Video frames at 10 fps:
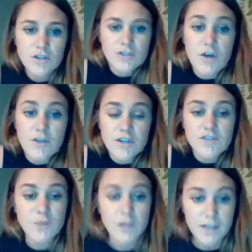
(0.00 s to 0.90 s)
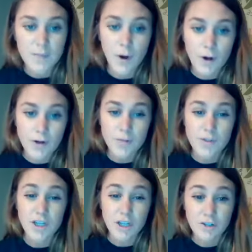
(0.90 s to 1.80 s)
So this is really important,
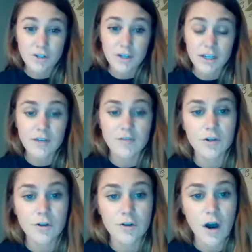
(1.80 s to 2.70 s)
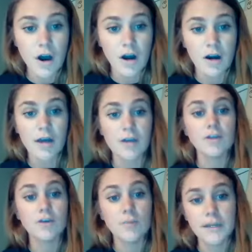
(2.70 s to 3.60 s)
particularly if you are a
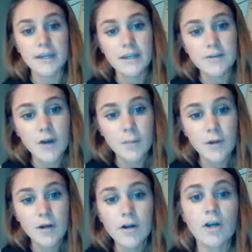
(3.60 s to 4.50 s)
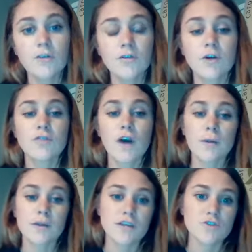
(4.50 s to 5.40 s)
new and beginning farmer, or if you're a
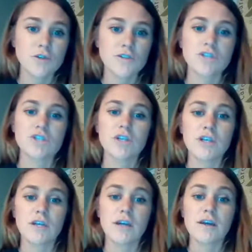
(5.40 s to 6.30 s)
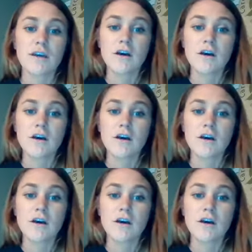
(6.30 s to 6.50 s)
farmer that's transitioning